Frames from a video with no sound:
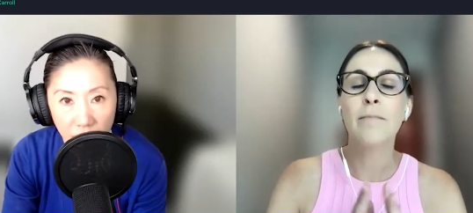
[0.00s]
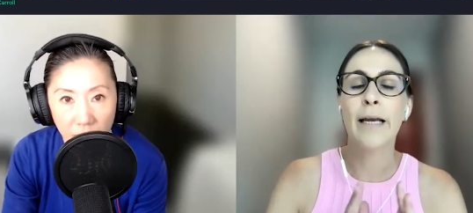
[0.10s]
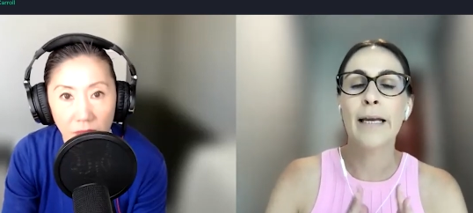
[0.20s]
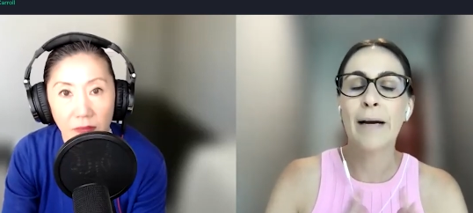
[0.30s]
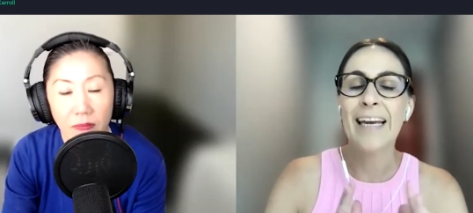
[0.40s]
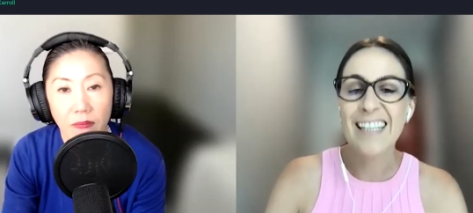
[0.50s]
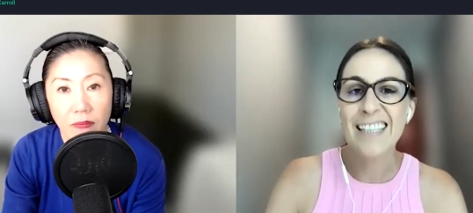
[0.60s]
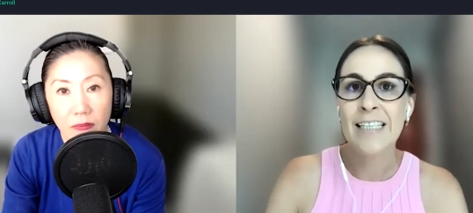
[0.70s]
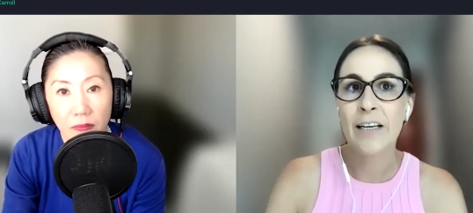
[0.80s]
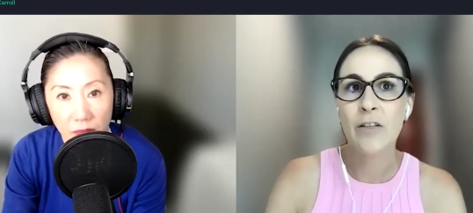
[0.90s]
Speaker 1: And my, my
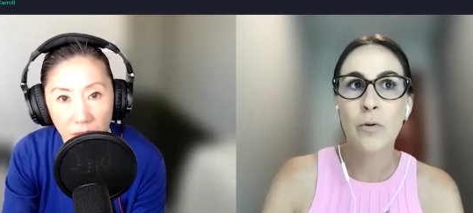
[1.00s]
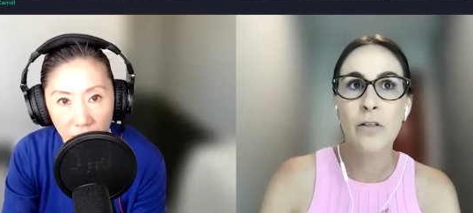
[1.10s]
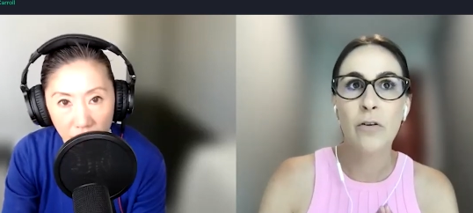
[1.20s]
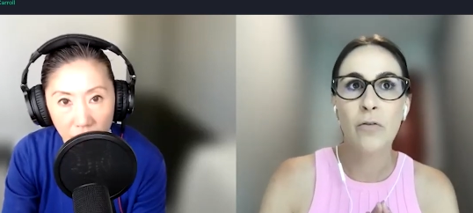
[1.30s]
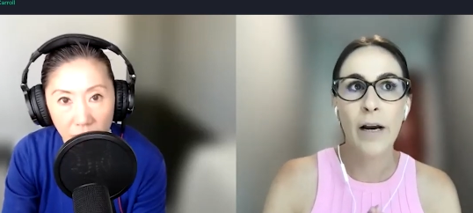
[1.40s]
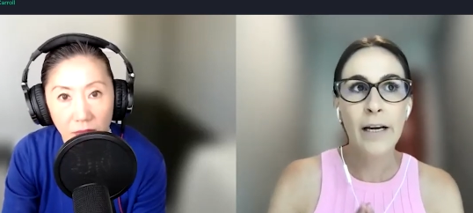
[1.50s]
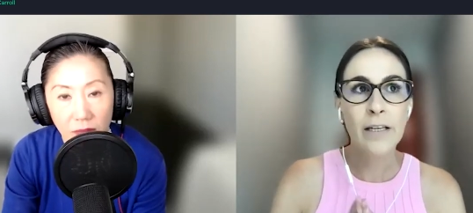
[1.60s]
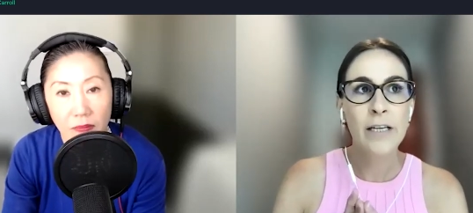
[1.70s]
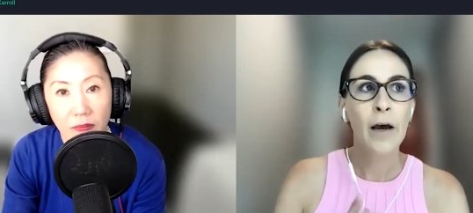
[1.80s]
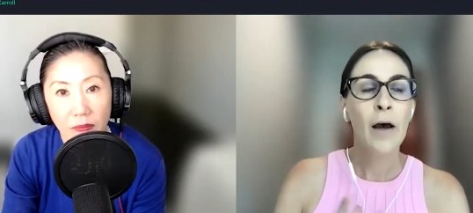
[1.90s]
instinct was correct.